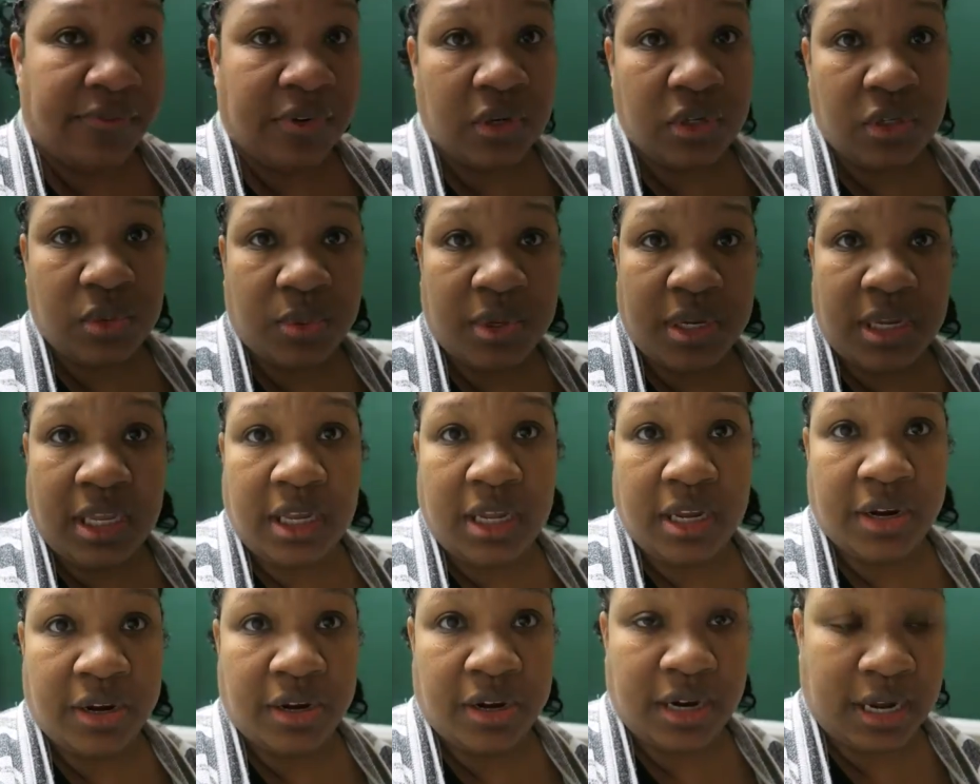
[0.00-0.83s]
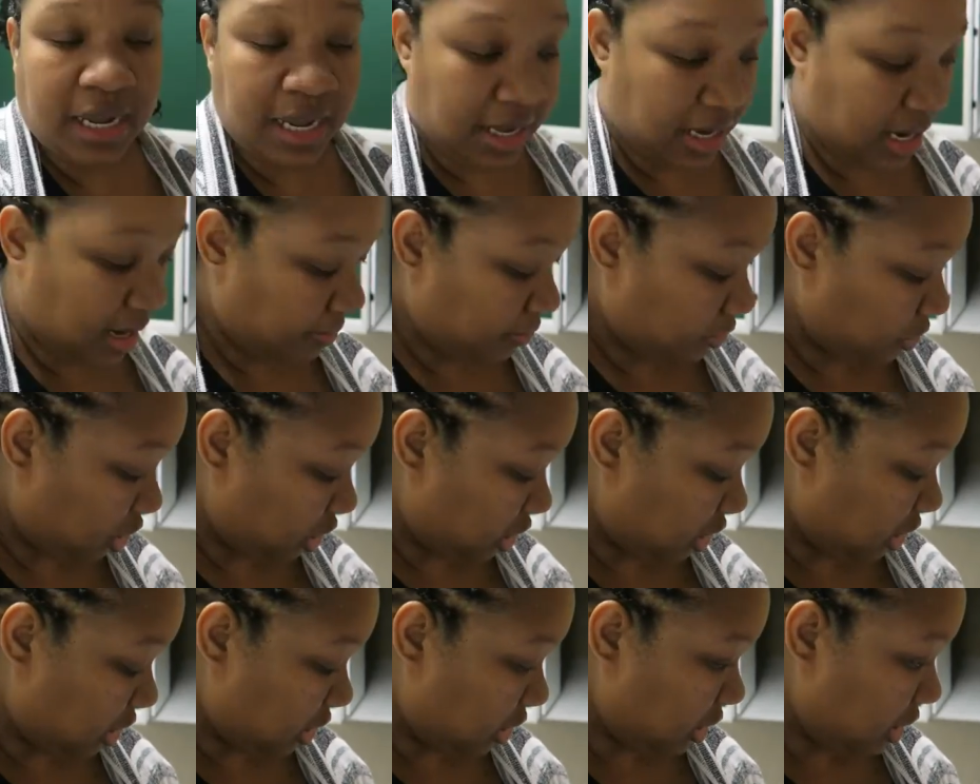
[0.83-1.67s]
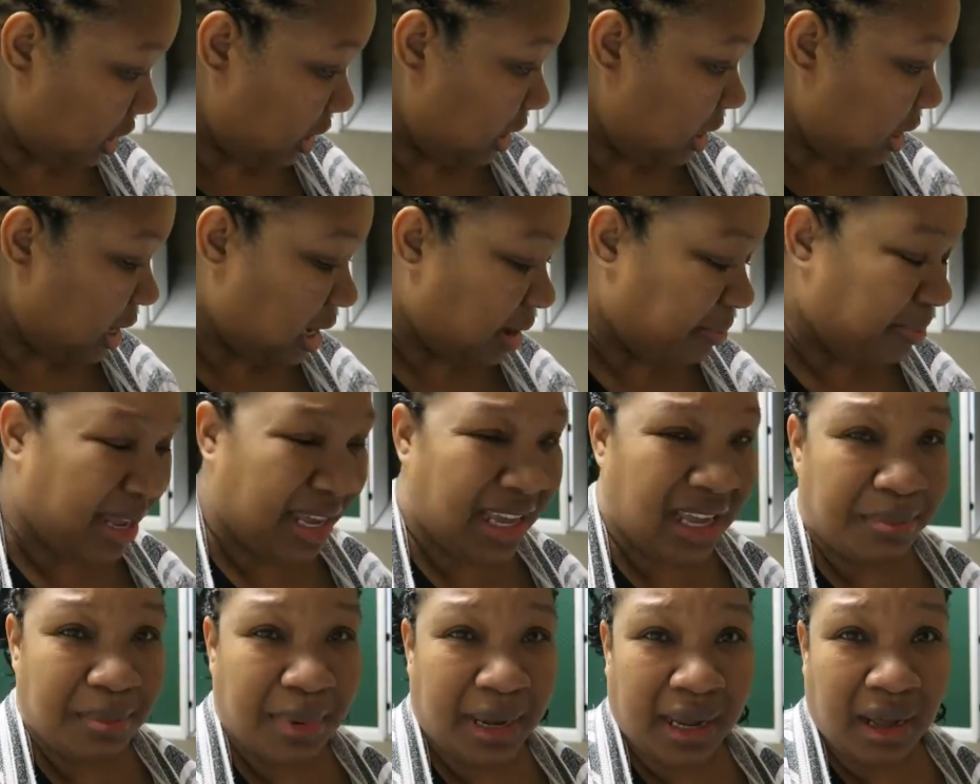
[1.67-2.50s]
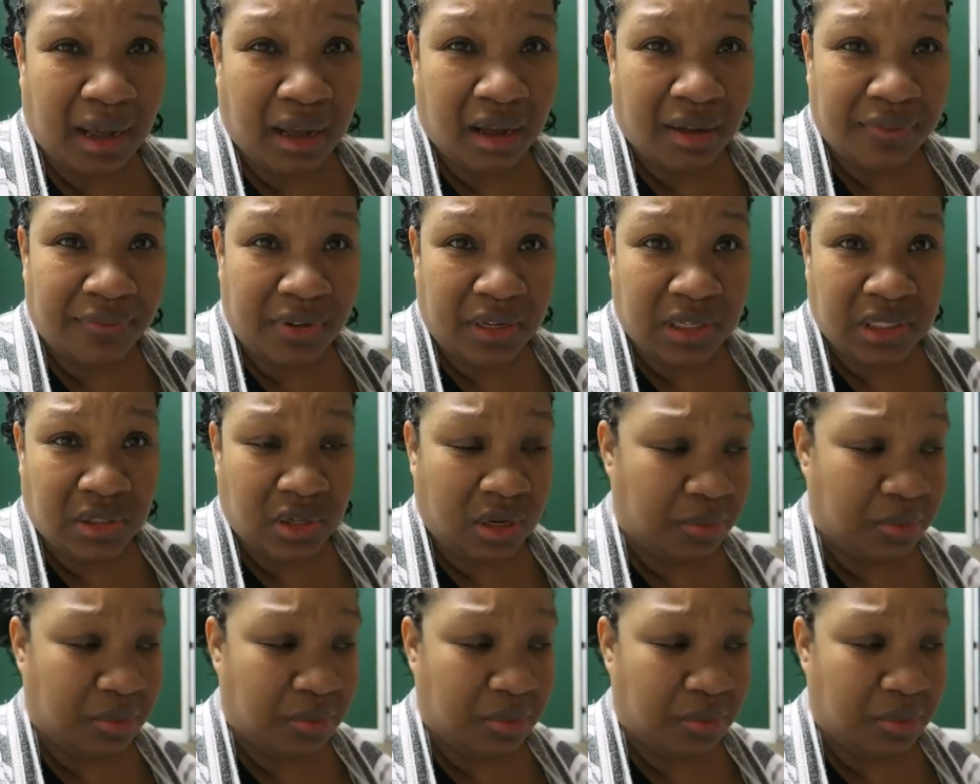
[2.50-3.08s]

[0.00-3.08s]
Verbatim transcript: First one here, and I'm just, I'm making my coffee,